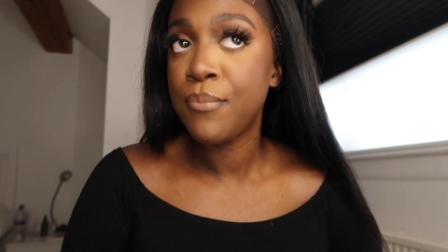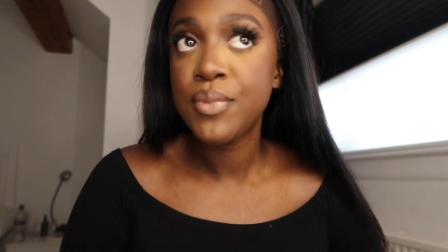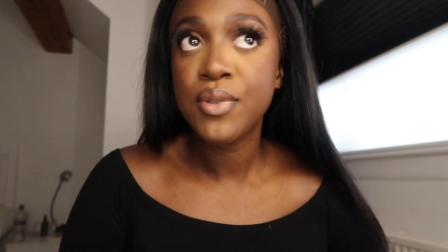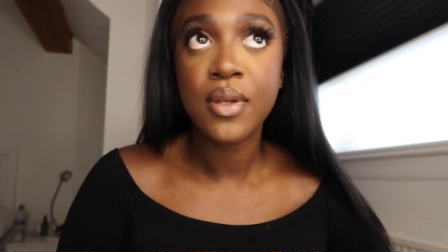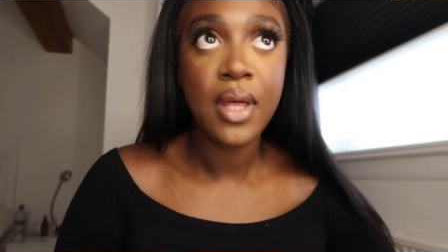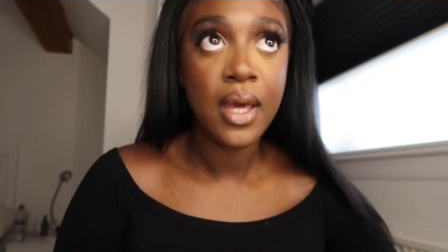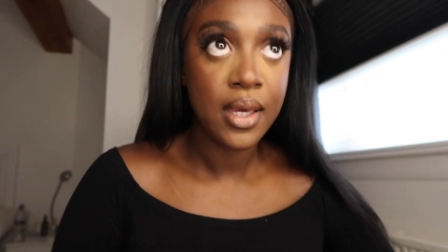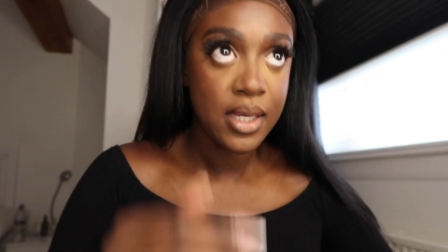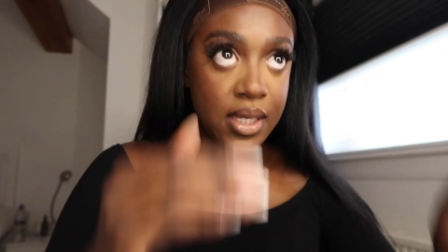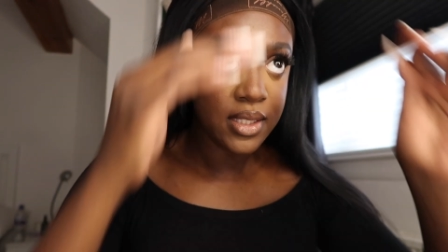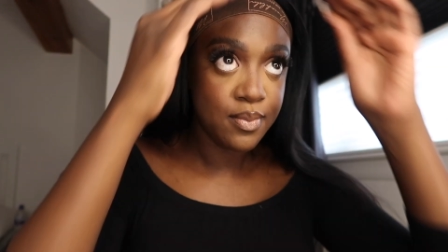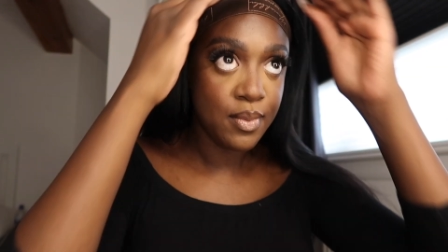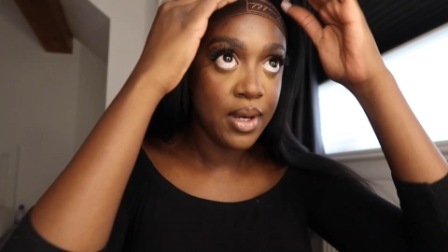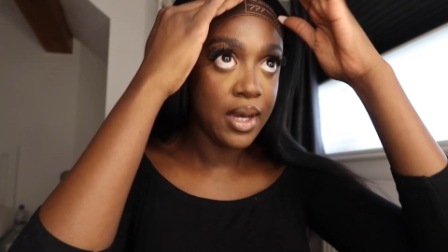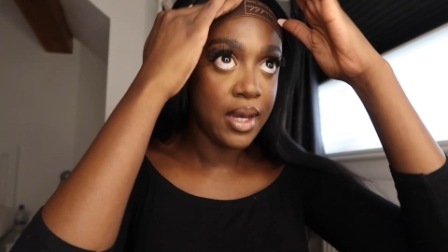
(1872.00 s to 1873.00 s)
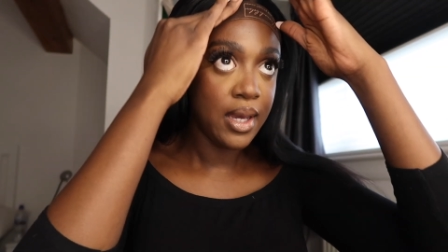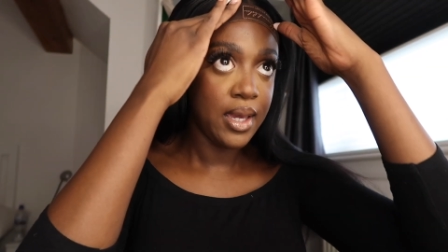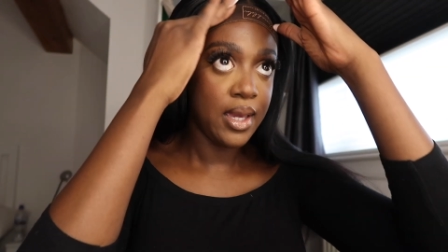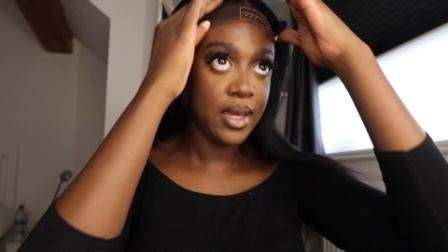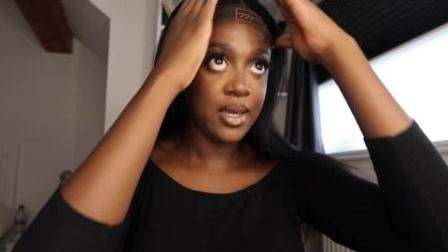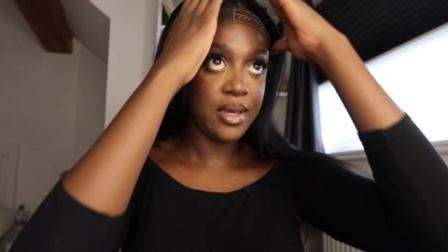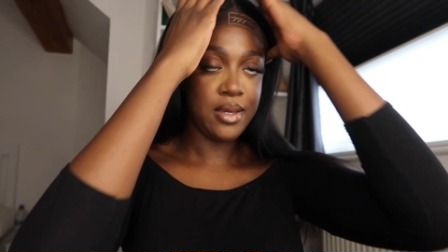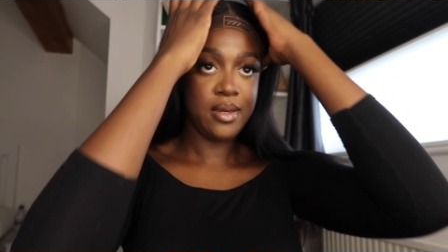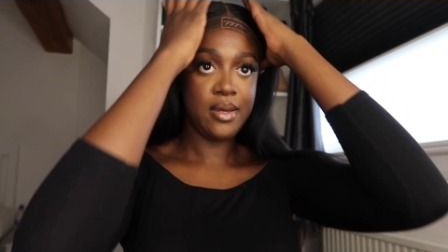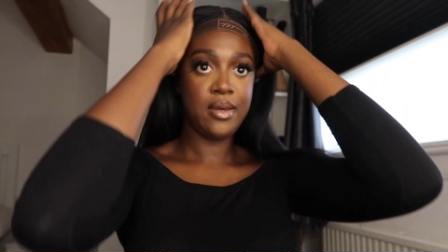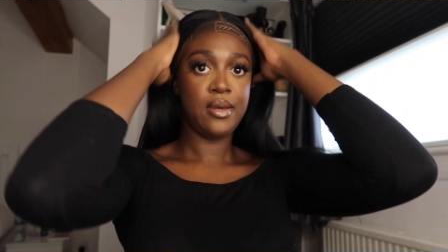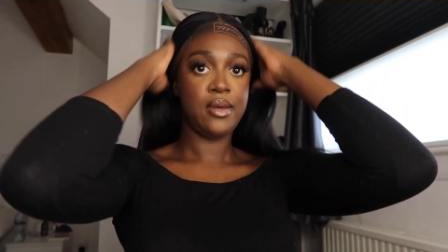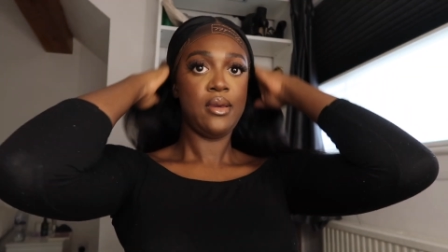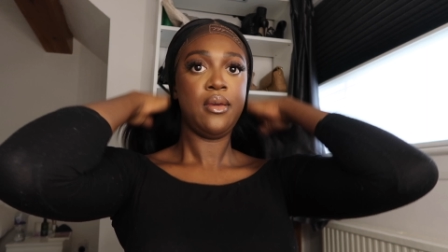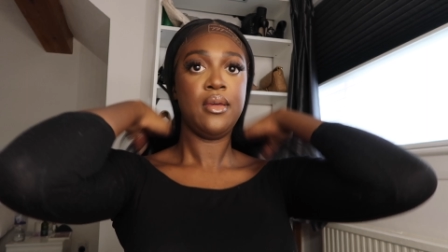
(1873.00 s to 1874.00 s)
So that is my
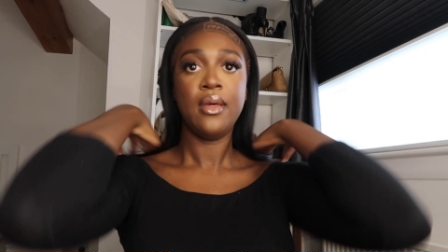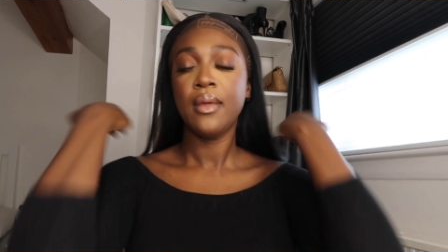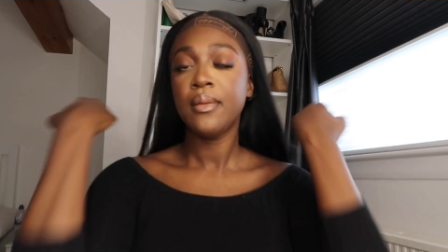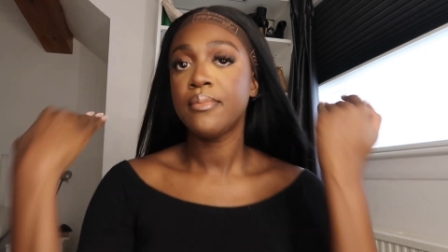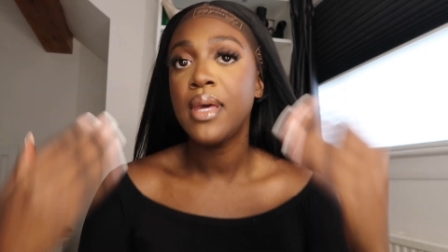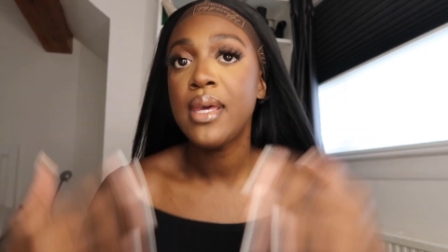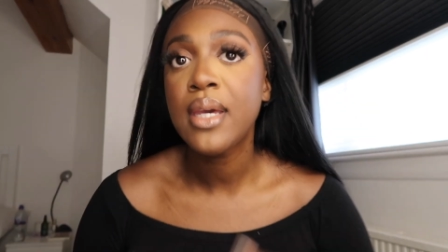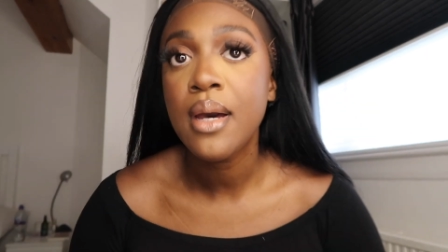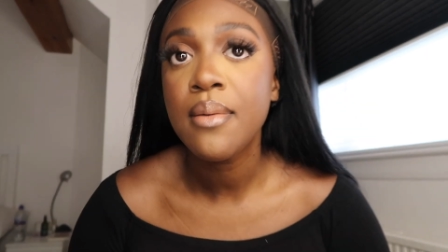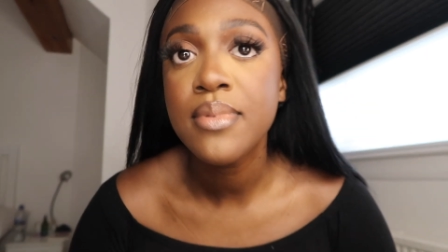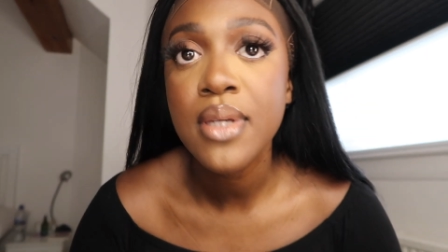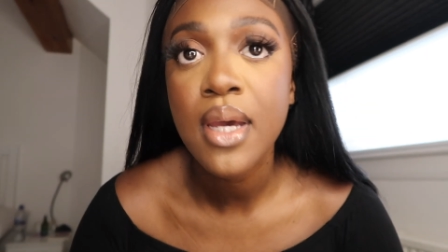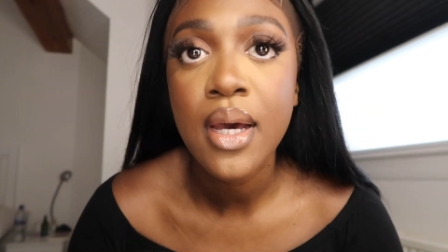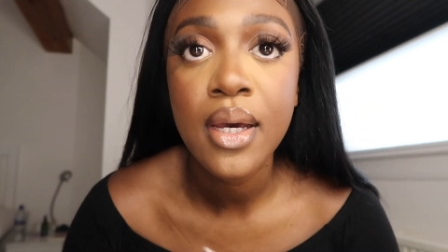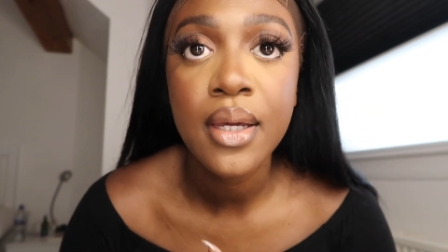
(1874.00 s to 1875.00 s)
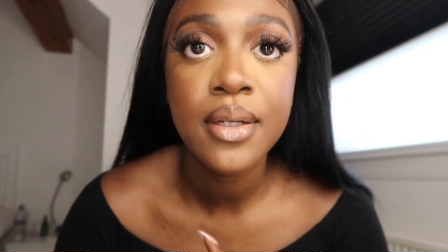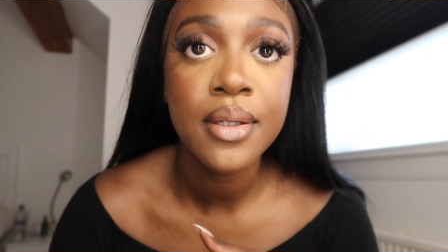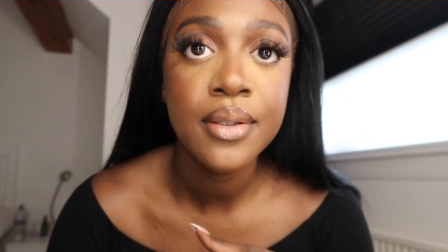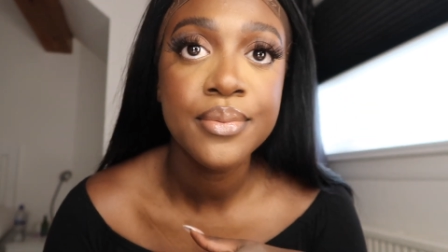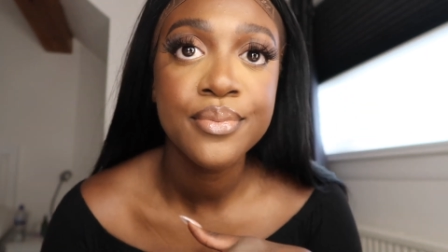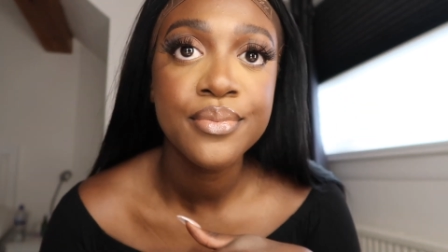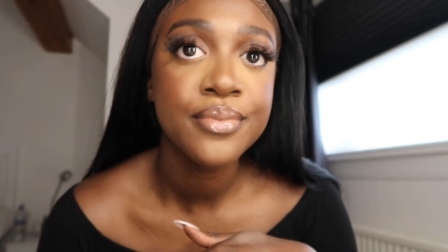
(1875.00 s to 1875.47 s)
makeup done.